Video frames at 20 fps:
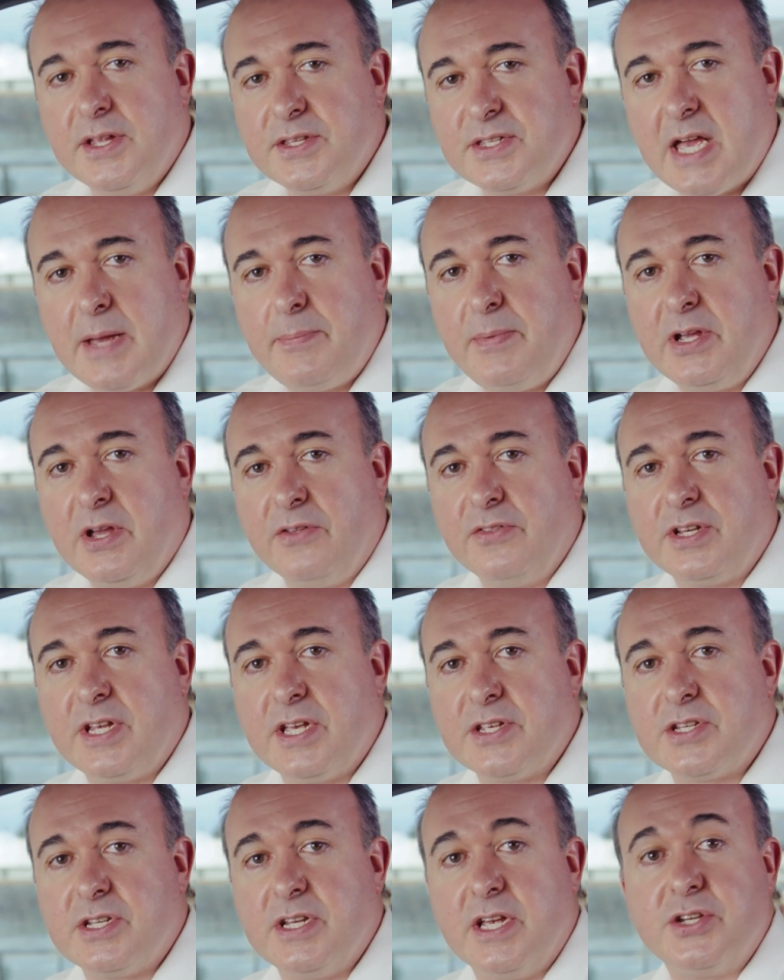Tapping on the
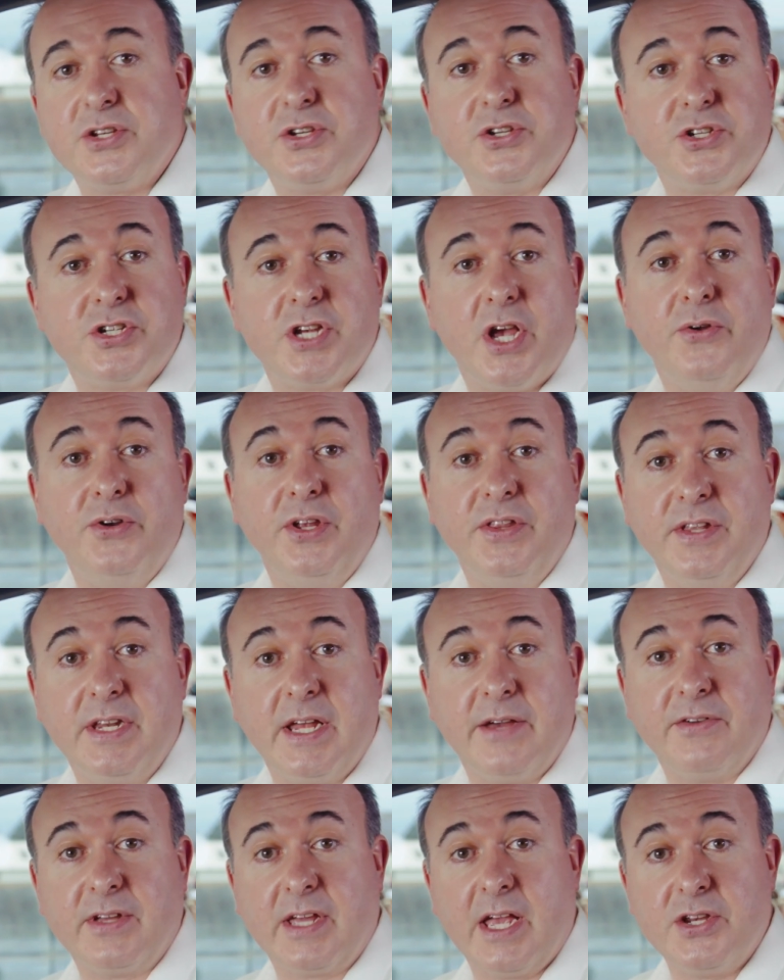destination shown in the
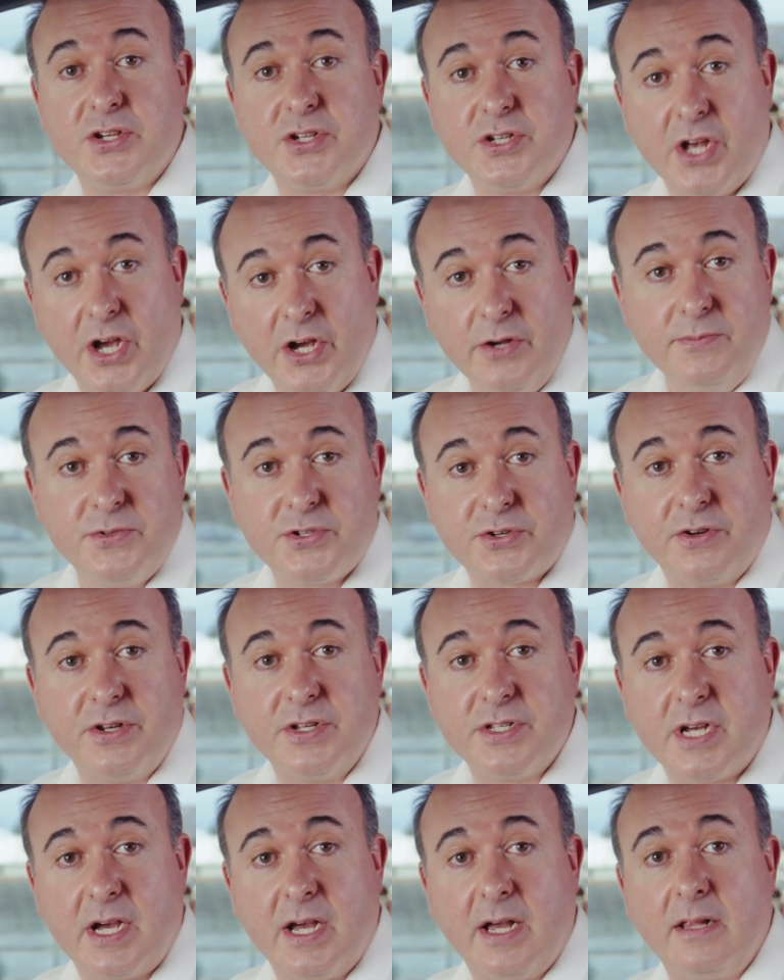navigation home
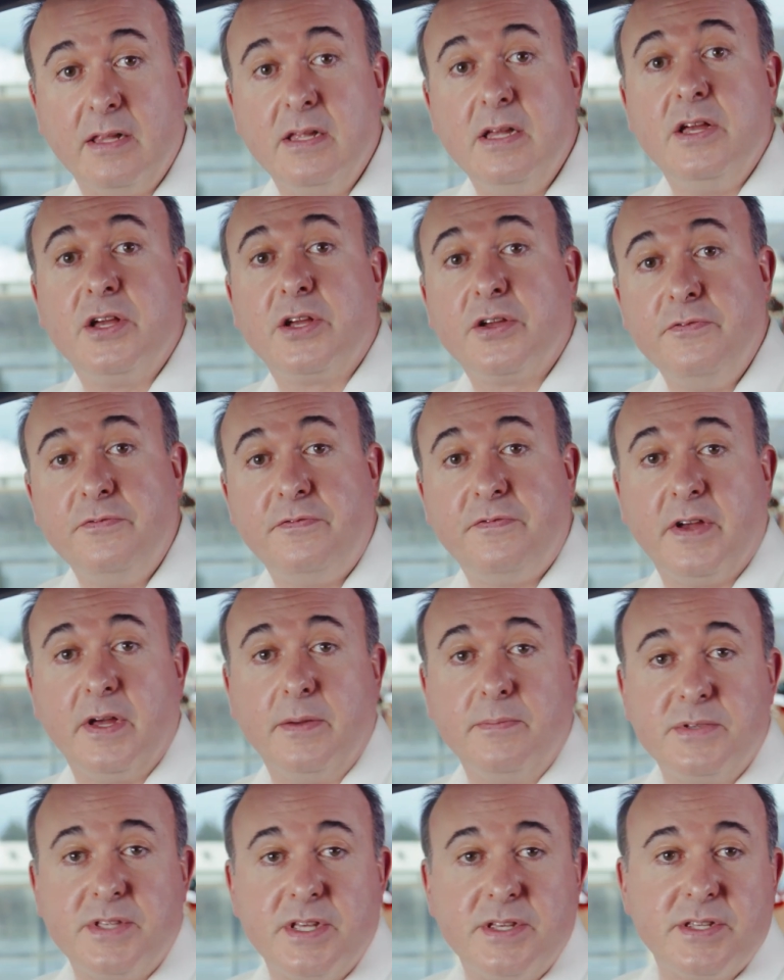screen tile
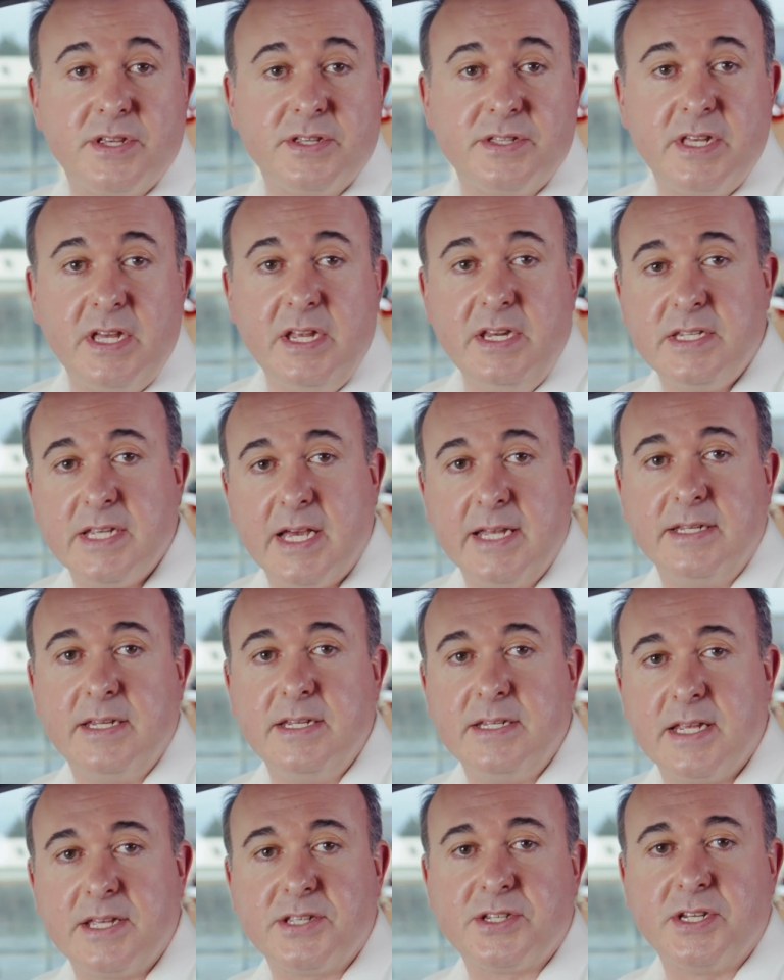confirms this as the
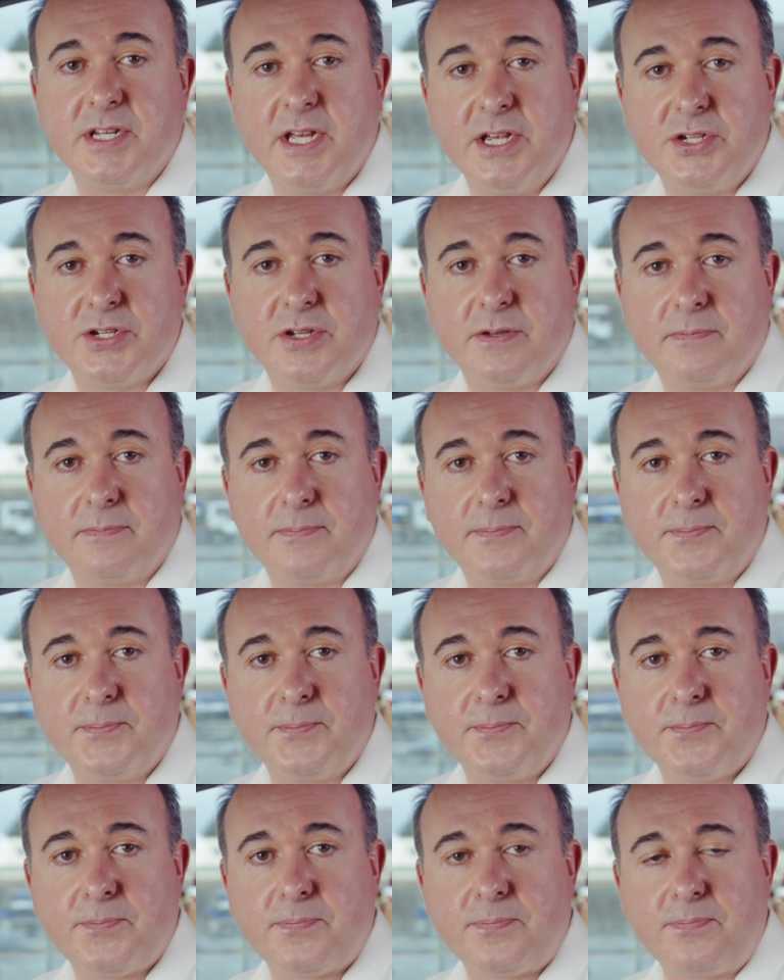intended destination.
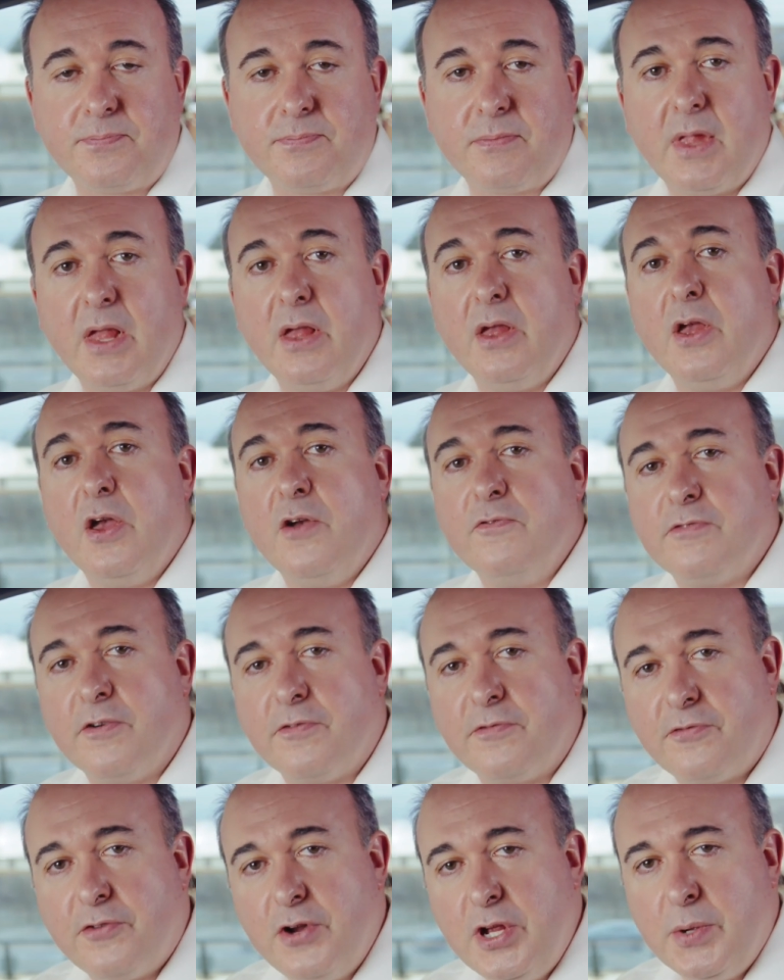For
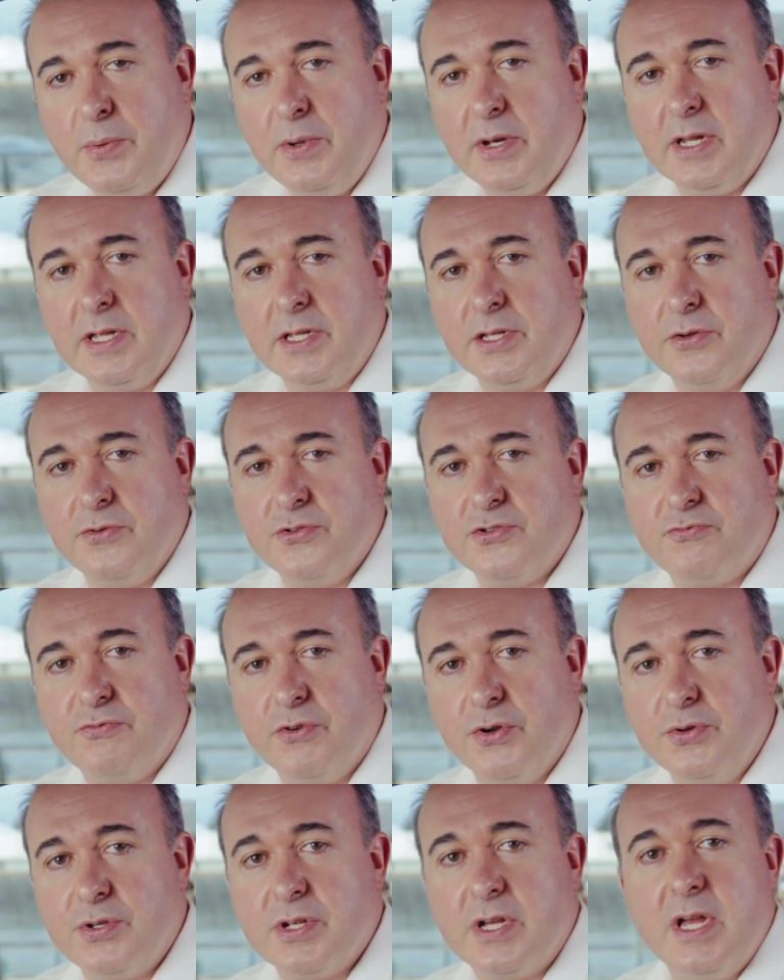frequently used
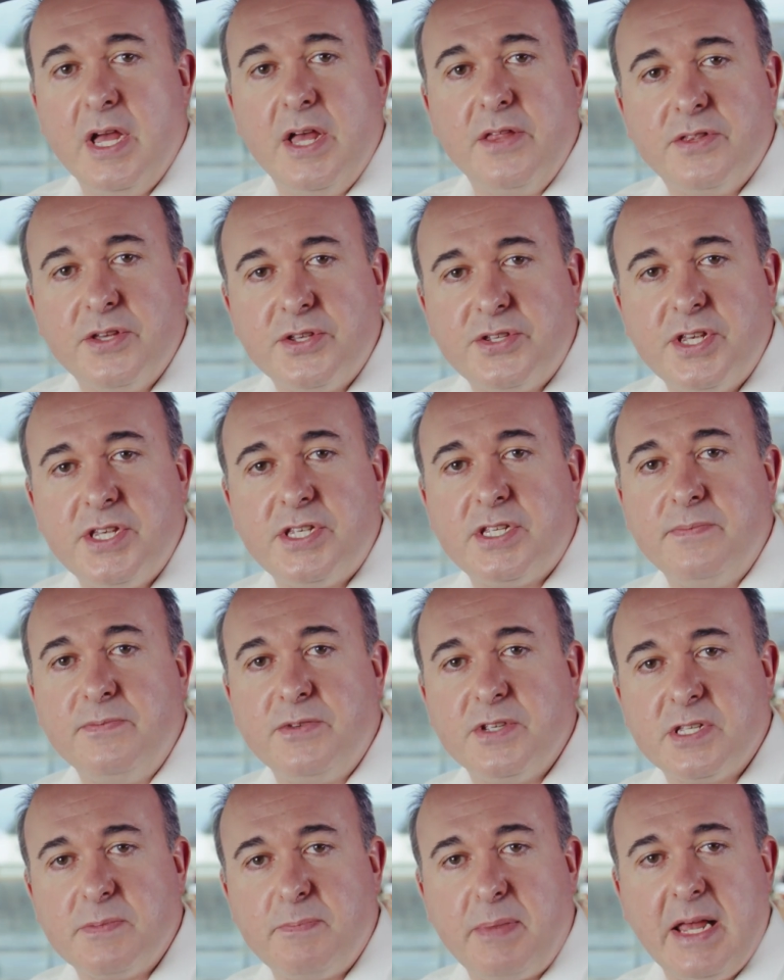route, the system
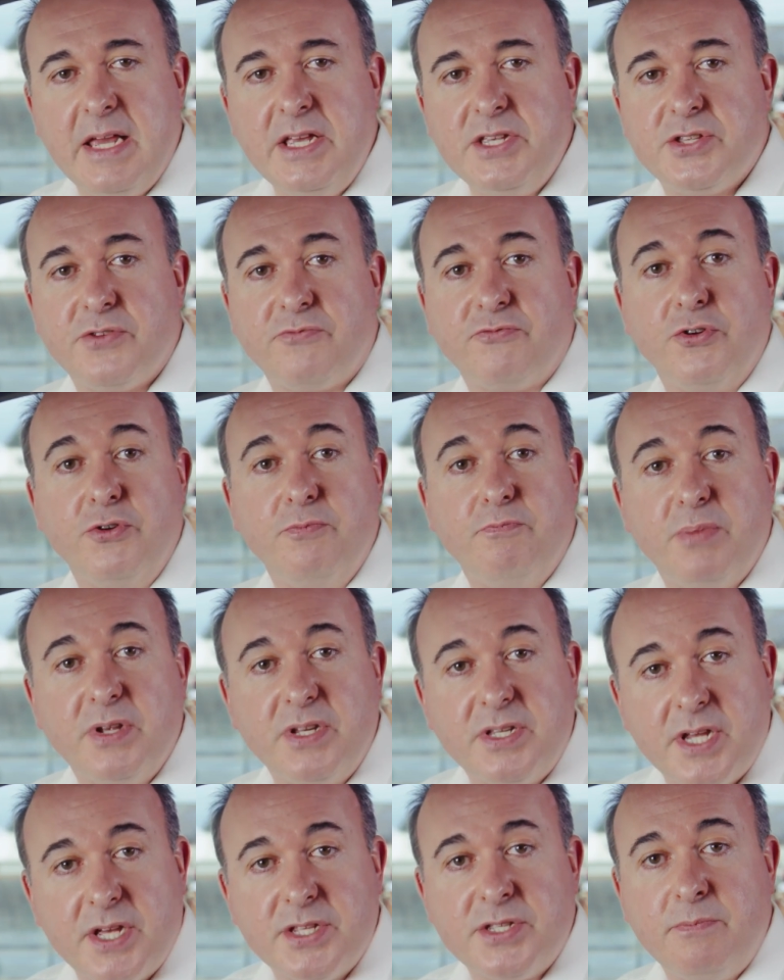displays the route
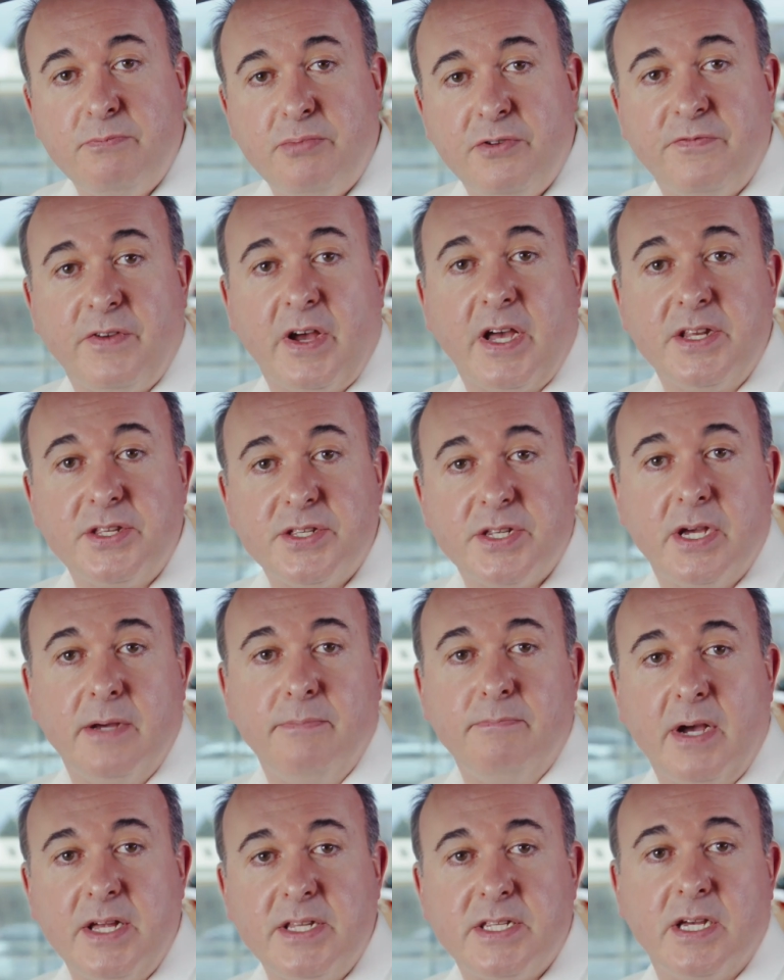but doesn't provide
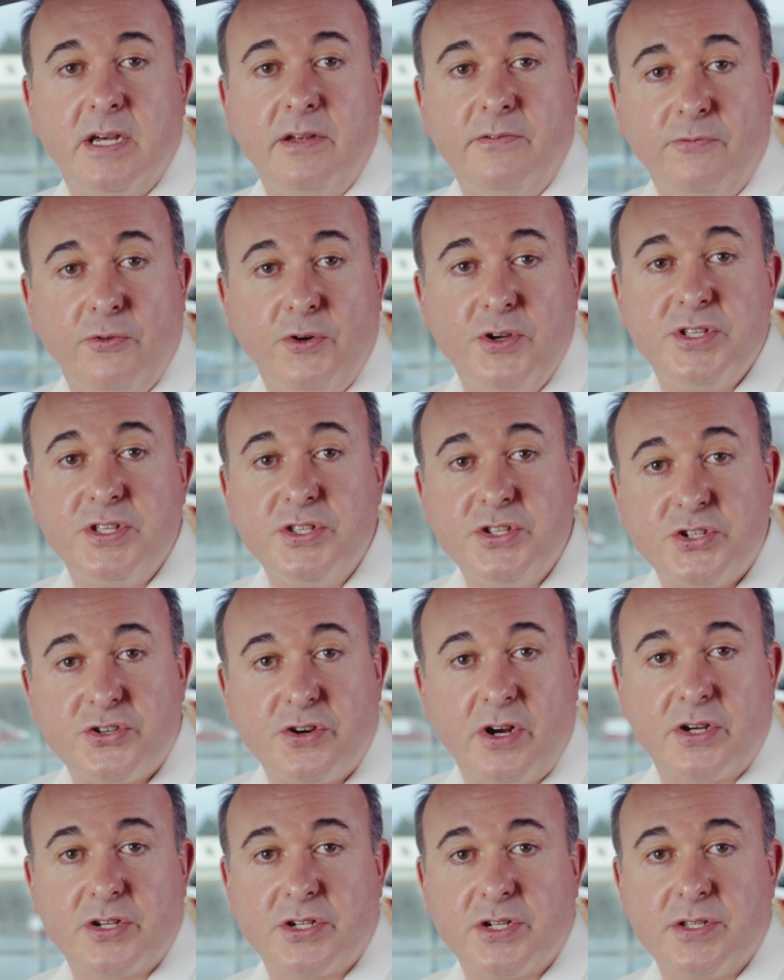turn-by-turn voice
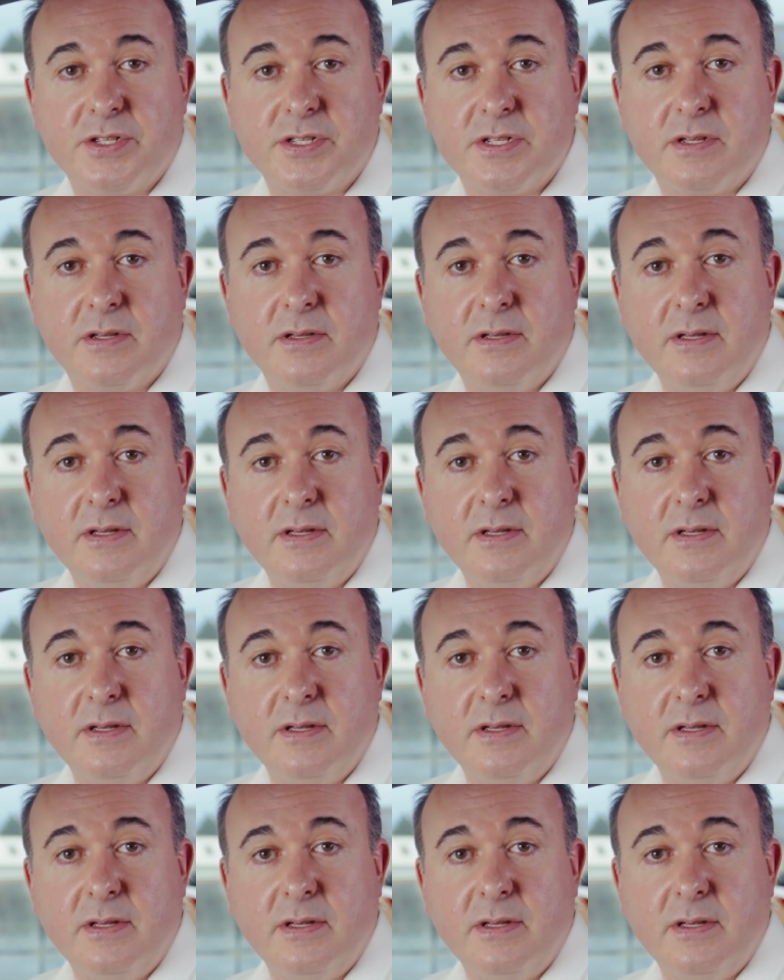instructions.